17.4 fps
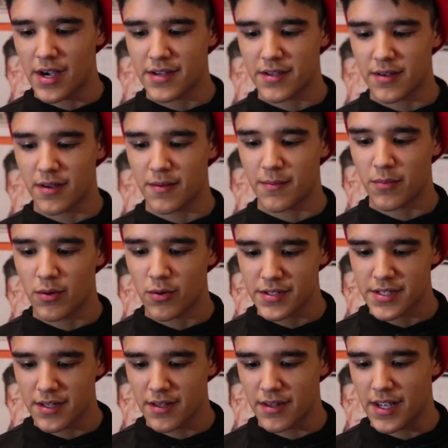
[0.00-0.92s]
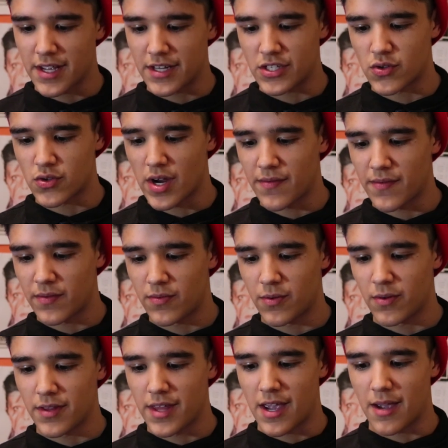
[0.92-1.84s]
are important than striving
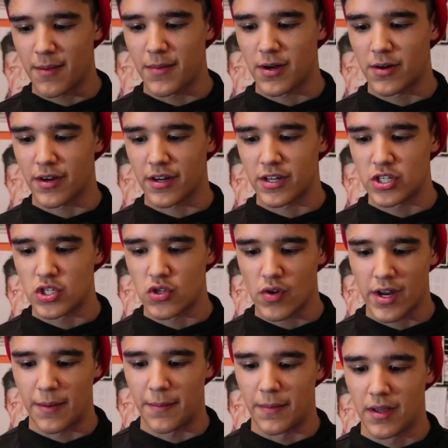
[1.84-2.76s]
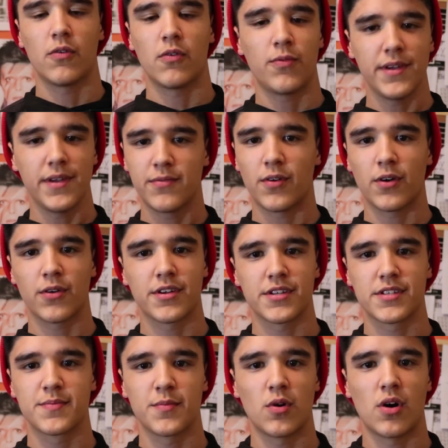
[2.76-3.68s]
for that American dream. If we
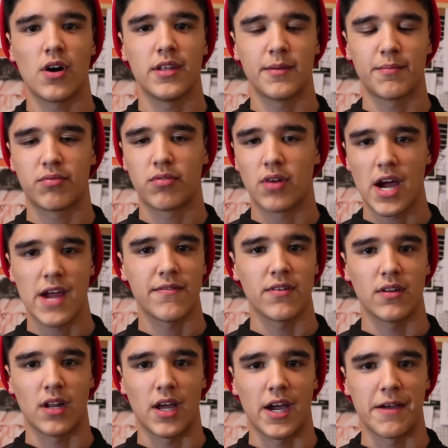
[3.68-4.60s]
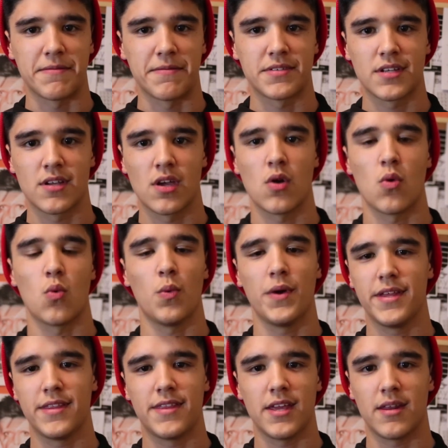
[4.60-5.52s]
focus more on the private lives, we
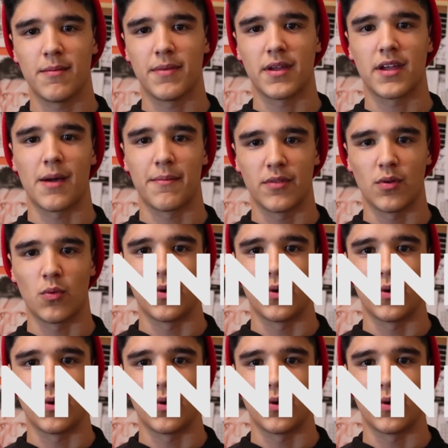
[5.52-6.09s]
then become the